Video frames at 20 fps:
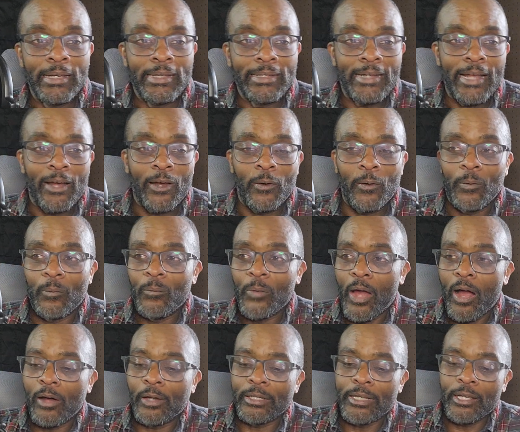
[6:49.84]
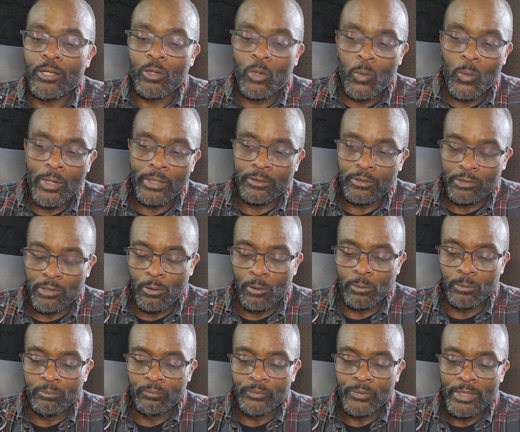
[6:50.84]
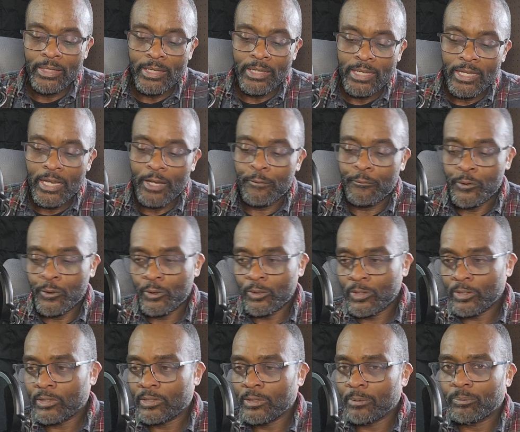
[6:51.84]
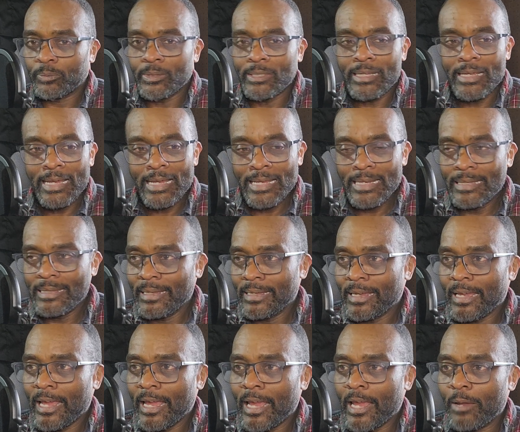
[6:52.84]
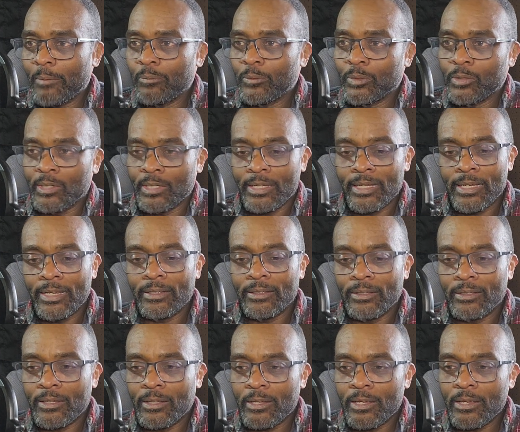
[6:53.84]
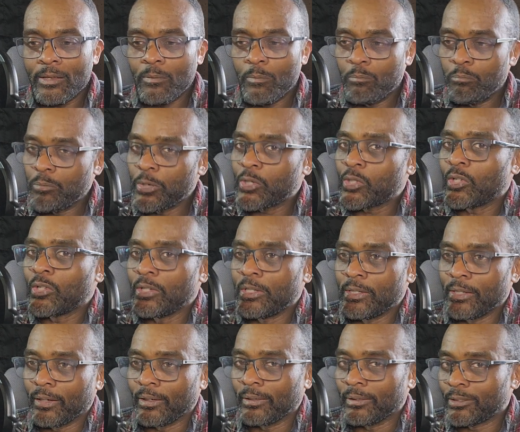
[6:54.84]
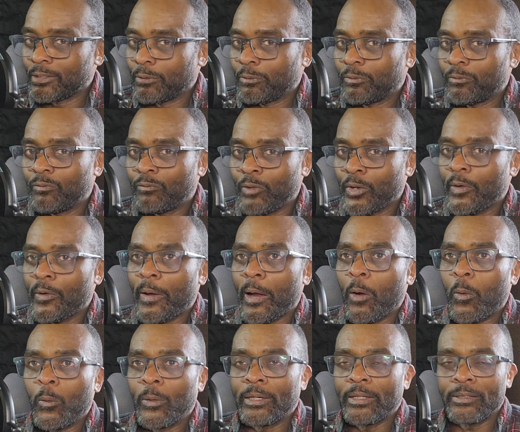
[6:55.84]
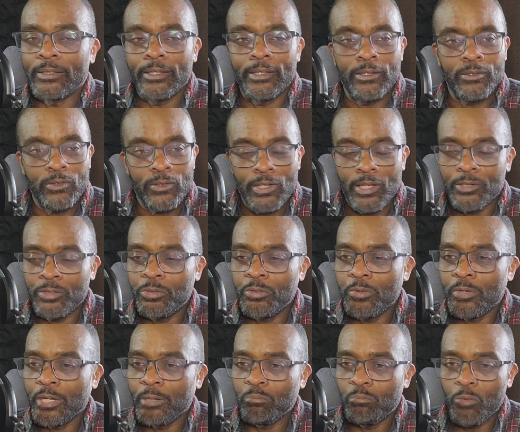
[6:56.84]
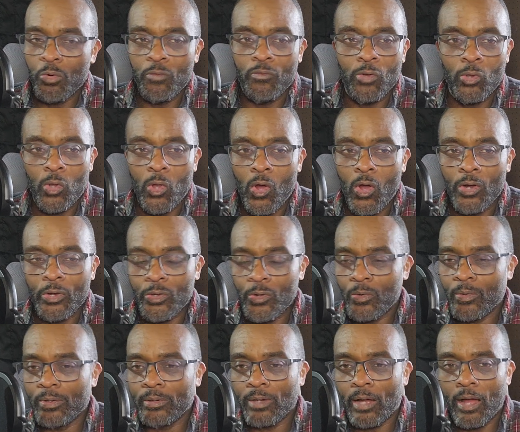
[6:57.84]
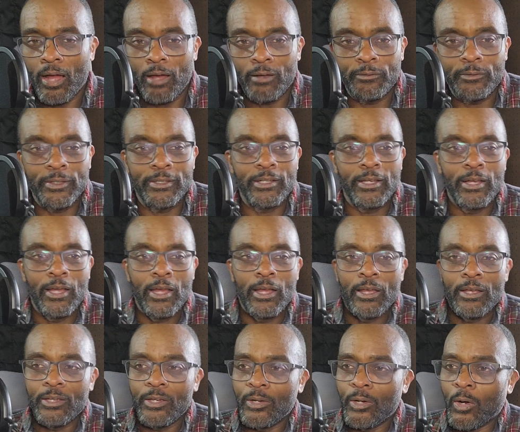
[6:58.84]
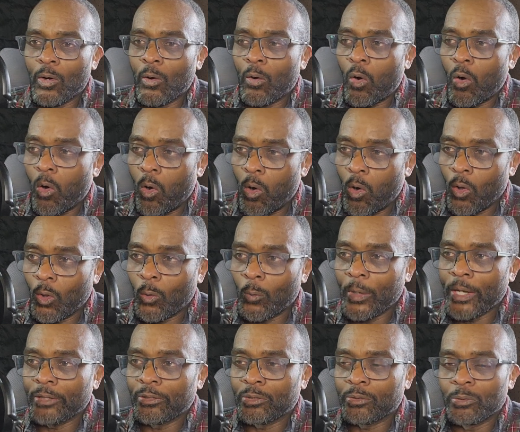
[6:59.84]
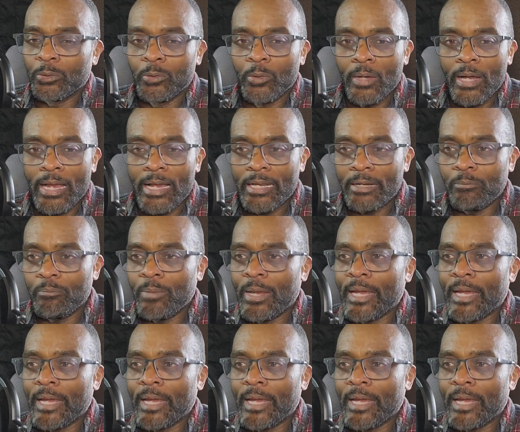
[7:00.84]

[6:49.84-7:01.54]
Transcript: Now, on a quick note, if you're just simply in the game to get the mission done, to figure out what it is, yes, you can move along, you can huff it, you know, all the way through and